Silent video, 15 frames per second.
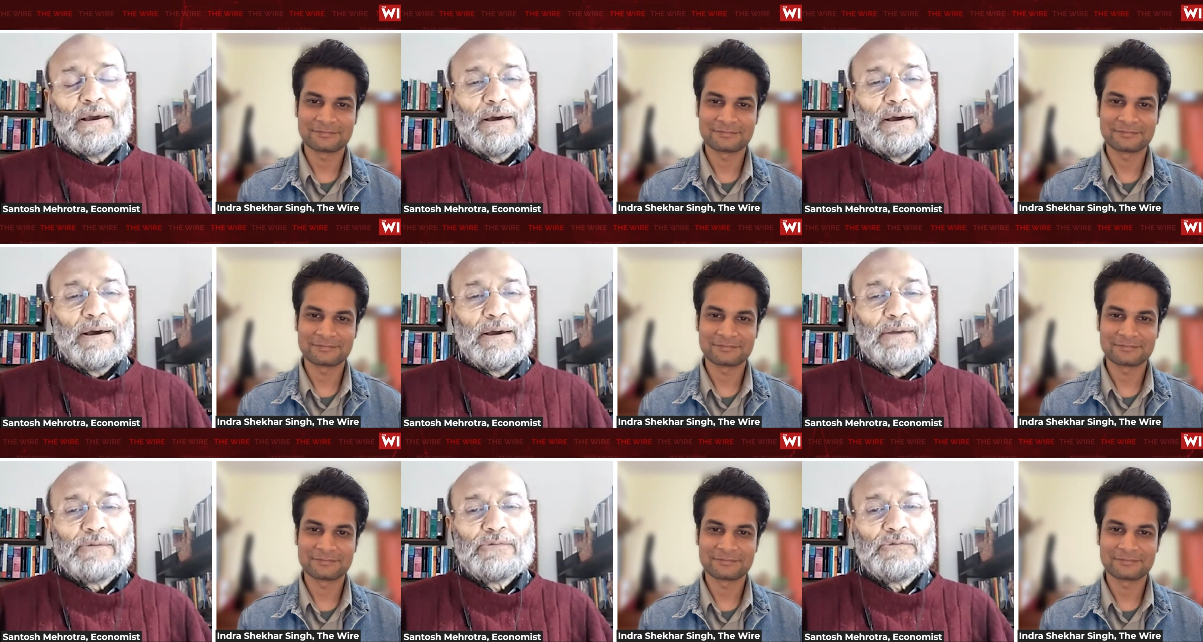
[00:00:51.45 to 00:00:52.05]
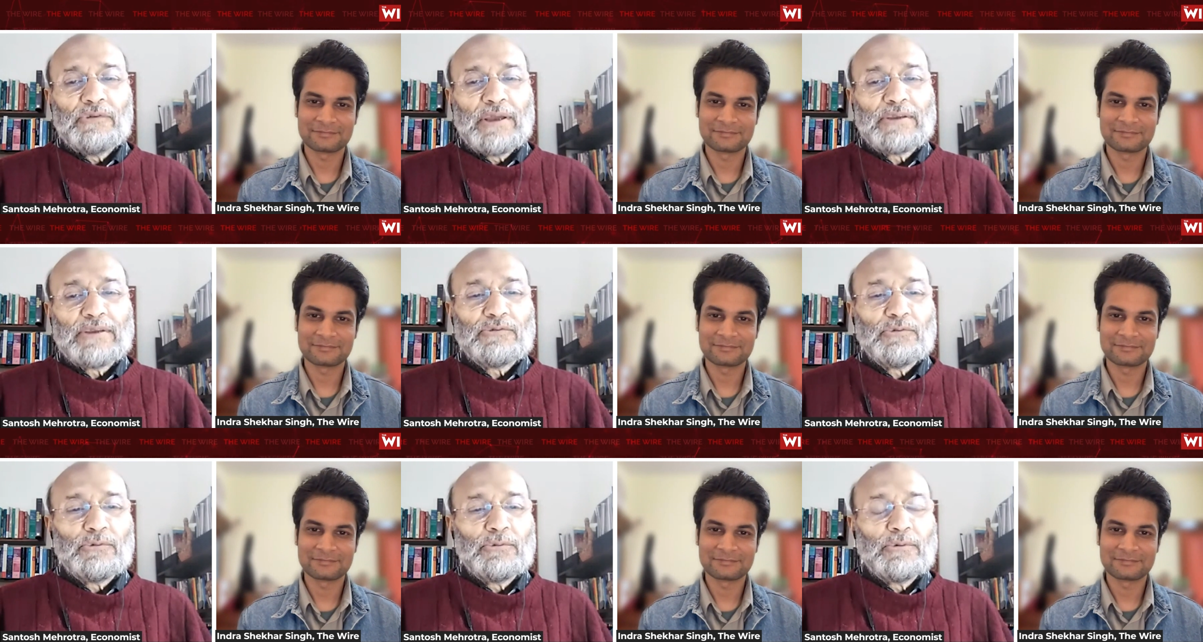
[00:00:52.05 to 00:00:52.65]
Speaker 1: uh, trying
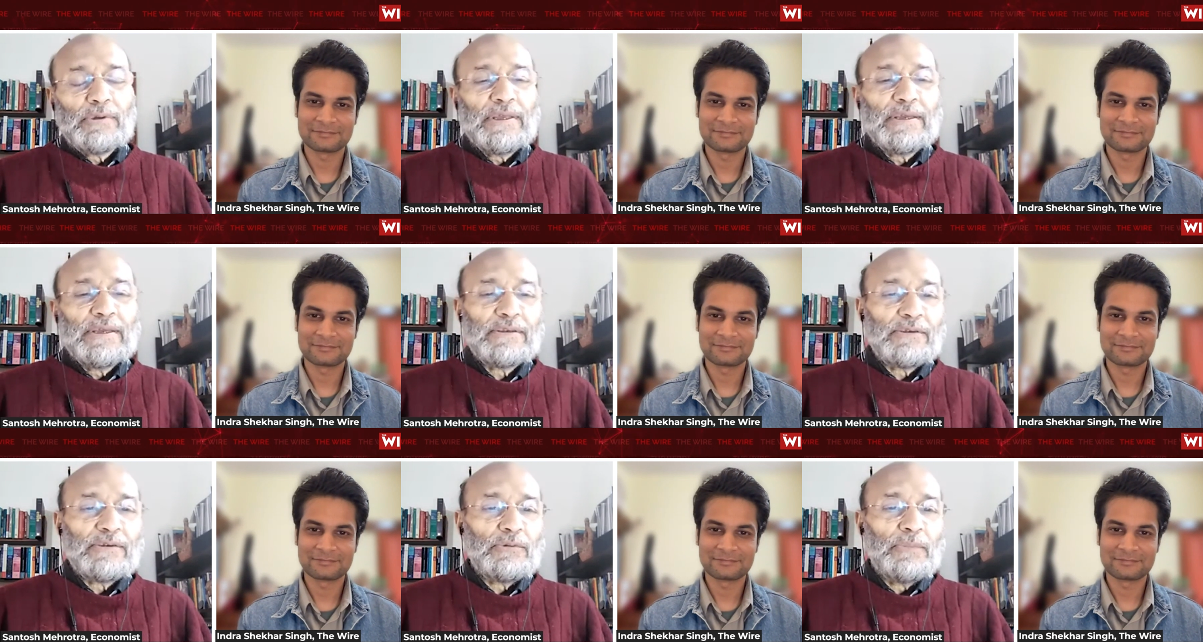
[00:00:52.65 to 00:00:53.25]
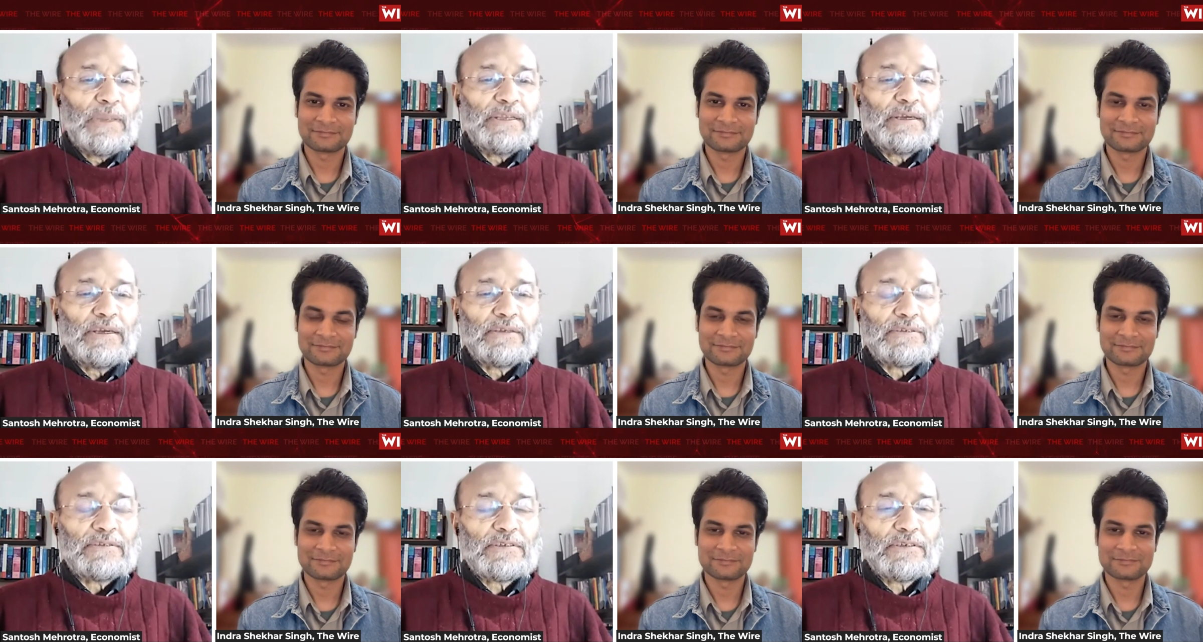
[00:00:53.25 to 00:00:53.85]
to cater to many
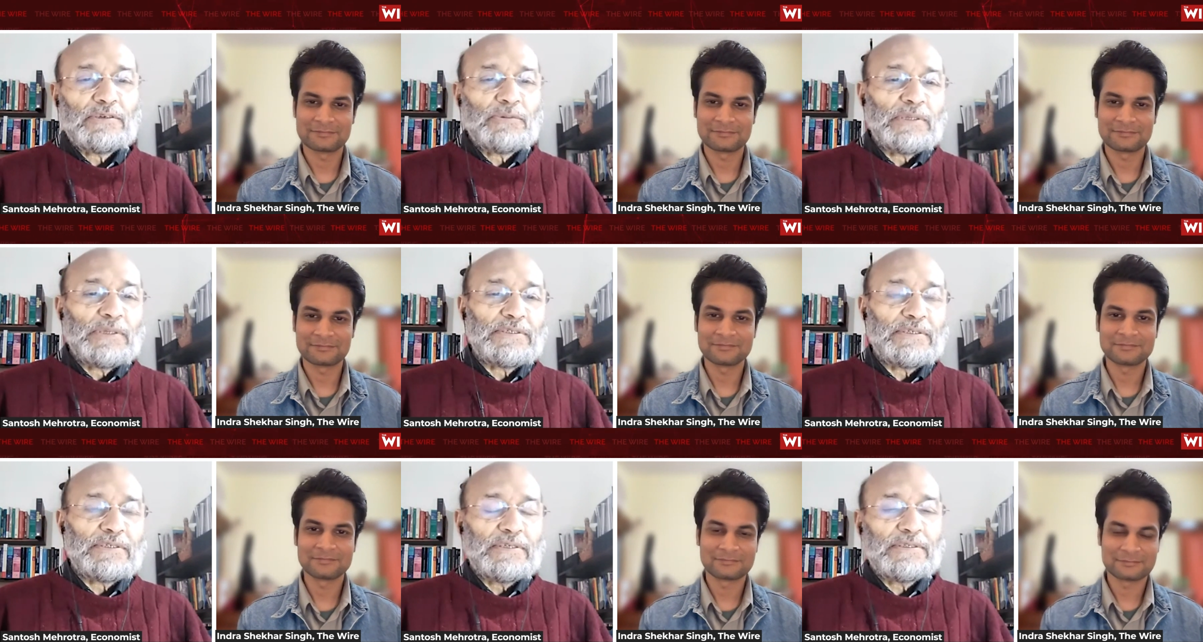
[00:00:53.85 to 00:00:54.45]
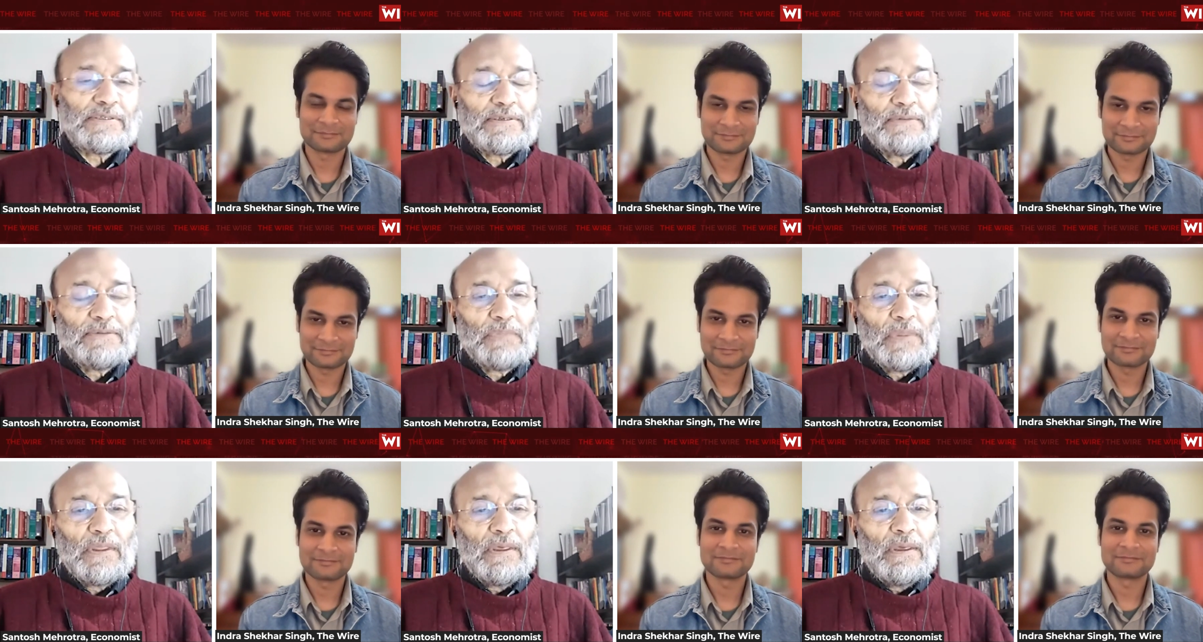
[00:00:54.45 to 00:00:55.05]
constituencies.
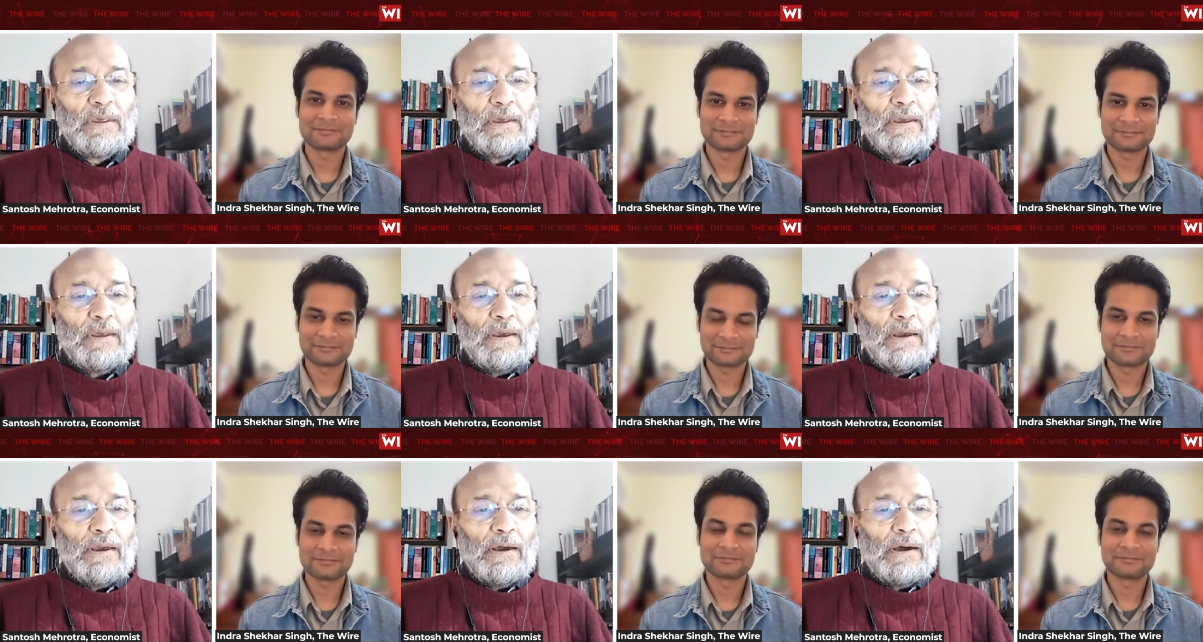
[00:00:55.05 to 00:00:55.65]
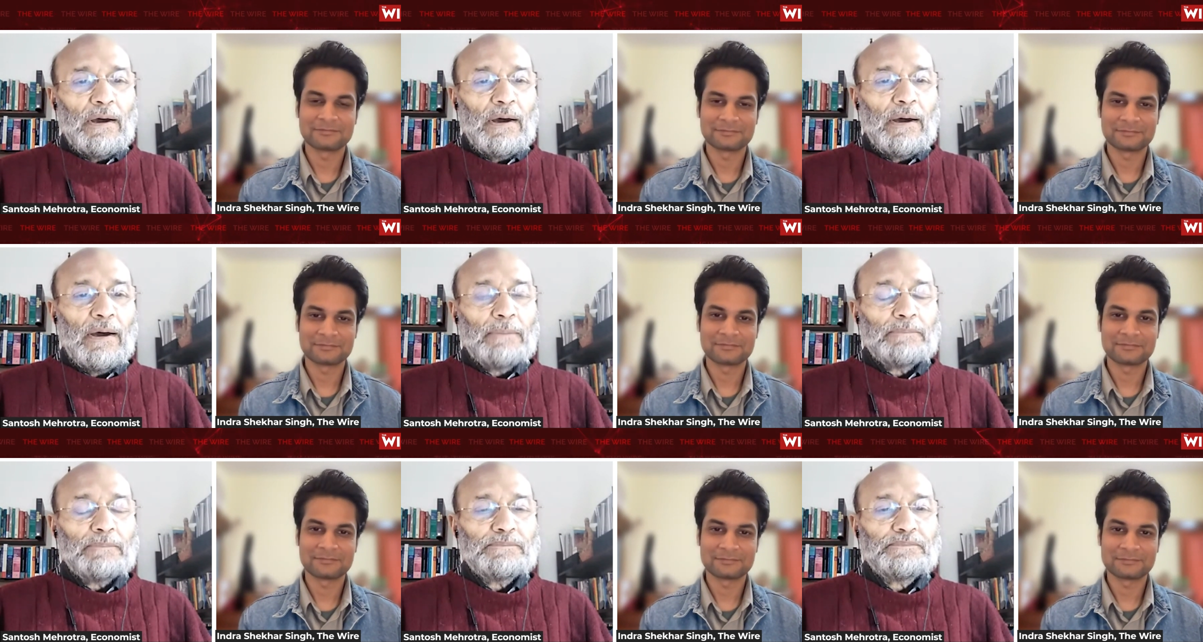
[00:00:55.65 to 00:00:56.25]

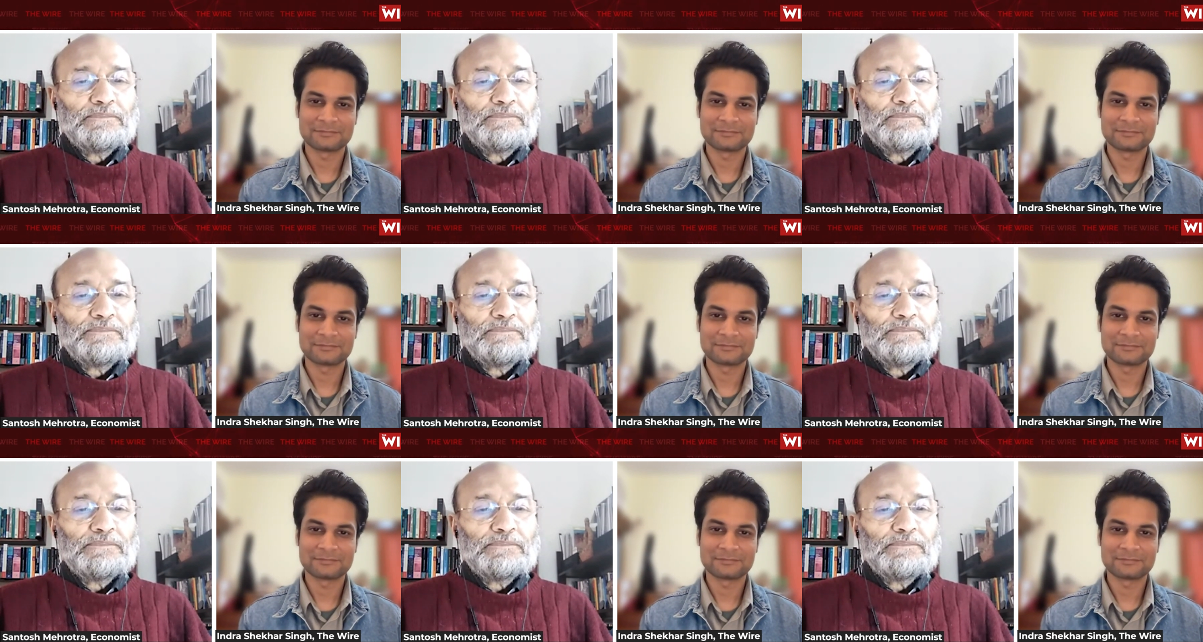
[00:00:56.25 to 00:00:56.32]
Um,